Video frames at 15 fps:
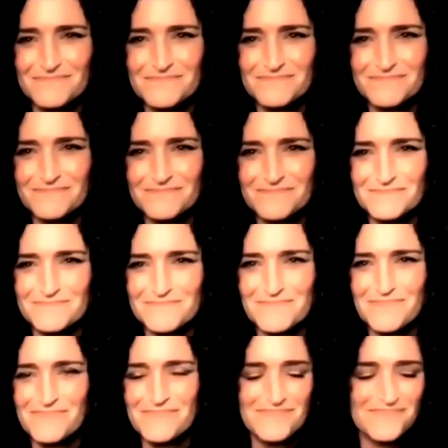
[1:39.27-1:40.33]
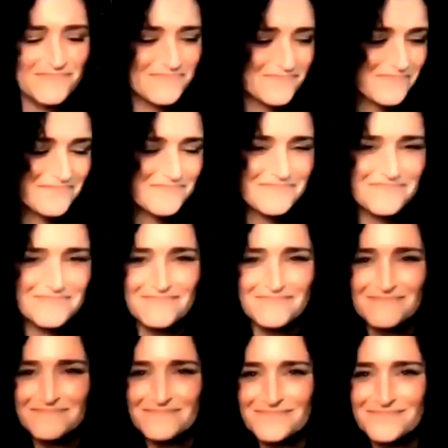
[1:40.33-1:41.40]

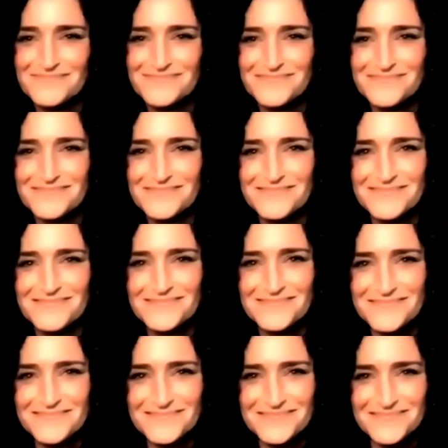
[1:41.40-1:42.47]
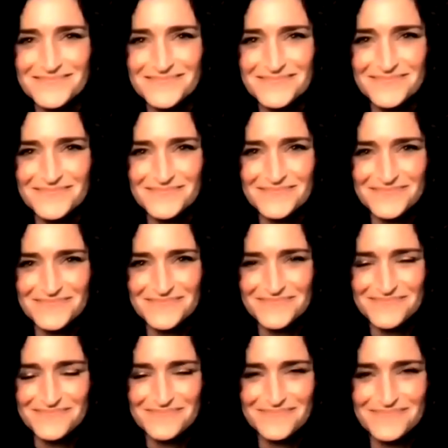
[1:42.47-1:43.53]

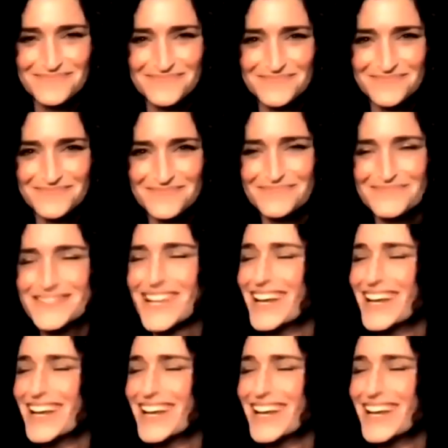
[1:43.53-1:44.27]
This person isn't speaking.